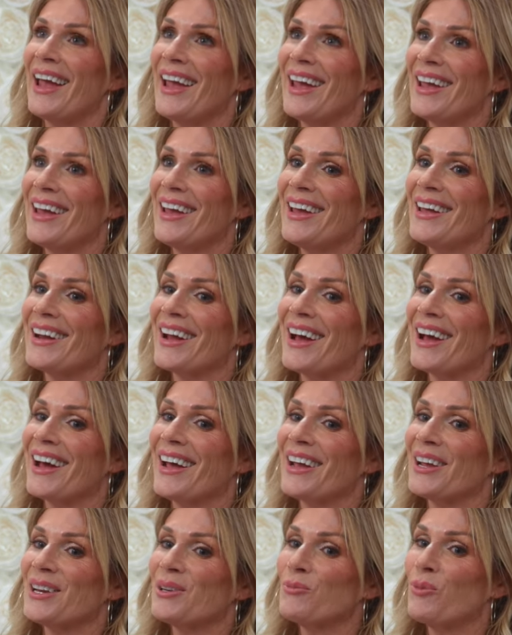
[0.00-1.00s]
And
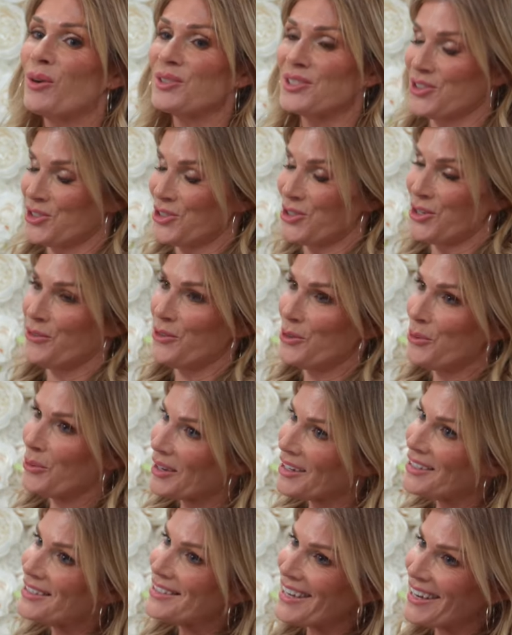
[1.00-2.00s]
I wasn't sure if you
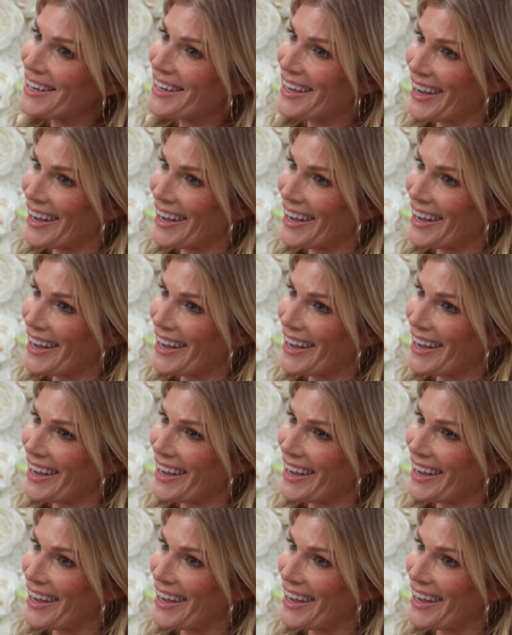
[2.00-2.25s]
were going to say